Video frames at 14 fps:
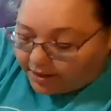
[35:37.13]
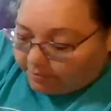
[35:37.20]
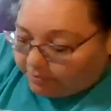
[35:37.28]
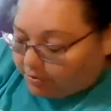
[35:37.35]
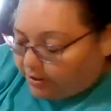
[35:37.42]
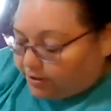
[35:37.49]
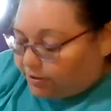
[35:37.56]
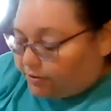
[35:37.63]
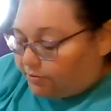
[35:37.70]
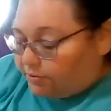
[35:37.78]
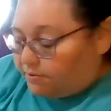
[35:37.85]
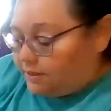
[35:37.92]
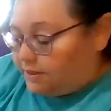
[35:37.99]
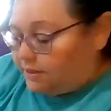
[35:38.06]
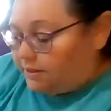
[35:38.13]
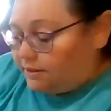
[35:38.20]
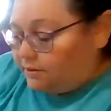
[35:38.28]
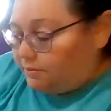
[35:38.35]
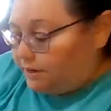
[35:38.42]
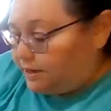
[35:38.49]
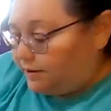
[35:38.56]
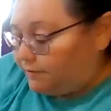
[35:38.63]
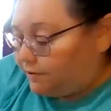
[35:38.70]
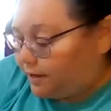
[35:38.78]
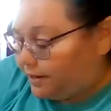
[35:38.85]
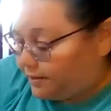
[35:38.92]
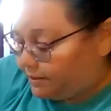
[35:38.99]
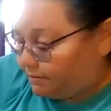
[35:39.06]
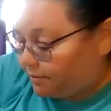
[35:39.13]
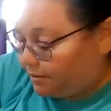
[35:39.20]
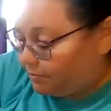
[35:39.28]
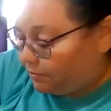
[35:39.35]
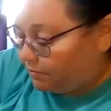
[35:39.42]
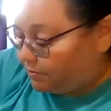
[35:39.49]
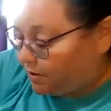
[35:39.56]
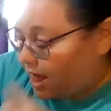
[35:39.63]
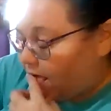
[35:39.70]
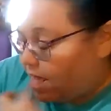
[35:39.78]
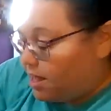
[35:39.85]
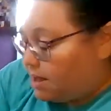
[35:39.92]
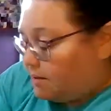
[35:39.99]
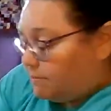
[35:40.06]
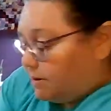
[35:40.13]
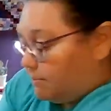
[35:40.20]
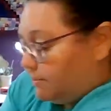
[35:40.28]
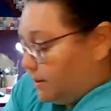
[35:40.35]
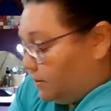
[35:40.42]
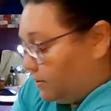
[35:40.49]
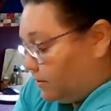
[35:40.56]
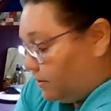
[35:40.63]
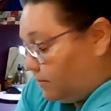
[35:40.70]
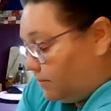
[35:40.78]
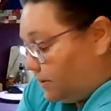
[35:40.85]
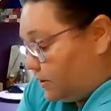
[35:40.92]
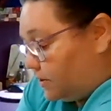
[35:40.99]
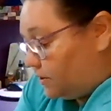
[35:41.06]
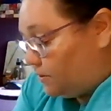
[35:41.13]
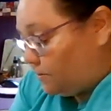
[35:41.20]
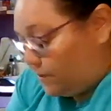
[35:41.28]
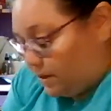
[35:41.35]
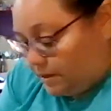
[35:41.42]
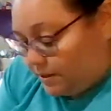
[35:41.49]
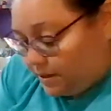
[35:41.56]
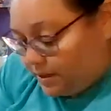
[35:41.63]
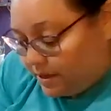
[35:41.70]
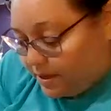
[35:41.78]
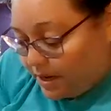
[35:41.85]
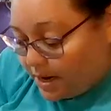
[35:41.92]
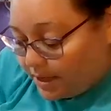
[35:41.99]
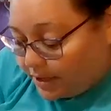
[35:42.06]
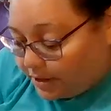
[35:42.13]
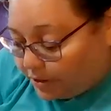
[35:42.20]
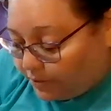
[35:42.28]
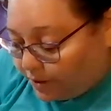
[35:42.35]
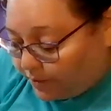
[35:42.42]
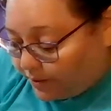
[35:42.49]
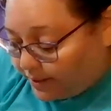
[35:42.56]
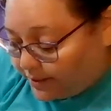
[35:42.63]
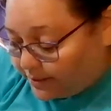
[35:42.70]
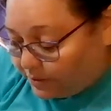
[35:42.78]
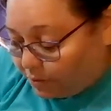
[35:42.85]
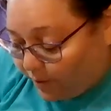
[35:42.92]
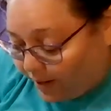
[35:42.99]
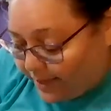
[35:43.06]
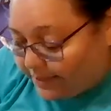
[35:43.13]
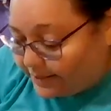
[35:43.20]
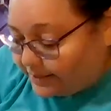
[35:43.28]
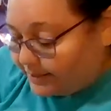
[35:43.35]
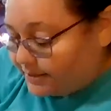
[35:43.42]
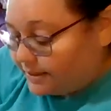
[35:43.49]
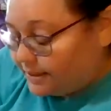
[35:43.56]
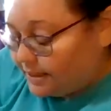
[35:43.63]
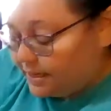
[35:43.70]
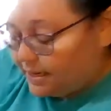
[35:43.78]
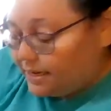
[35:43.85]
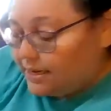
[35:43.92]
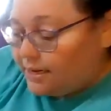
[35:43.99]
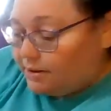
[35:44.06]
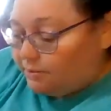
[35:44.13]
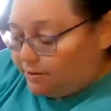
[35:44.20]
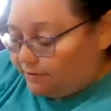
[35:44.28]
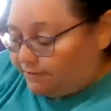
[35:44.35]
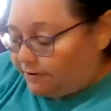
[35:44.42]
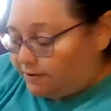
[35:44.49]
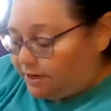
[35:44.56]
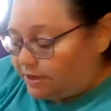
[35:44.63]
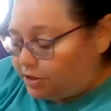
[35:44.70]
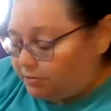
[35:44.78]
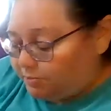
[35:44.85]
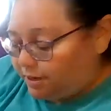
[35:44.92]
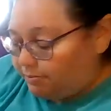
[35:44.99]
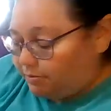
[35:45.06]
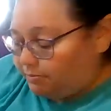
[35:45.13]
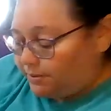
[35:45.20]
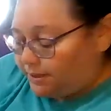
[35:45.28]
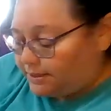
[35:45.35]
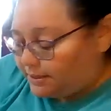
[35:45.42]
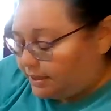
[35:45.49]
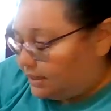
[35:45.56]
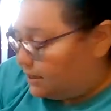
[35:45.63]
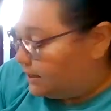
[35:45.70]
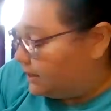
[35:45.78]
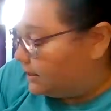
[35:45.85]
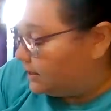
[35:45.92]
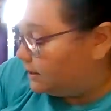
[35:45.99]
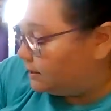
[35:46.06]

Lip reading: Keep wanting to throw it in the little one. I forget that I moved my bigger garbage. All right. So there is waste with foundation paper piecing,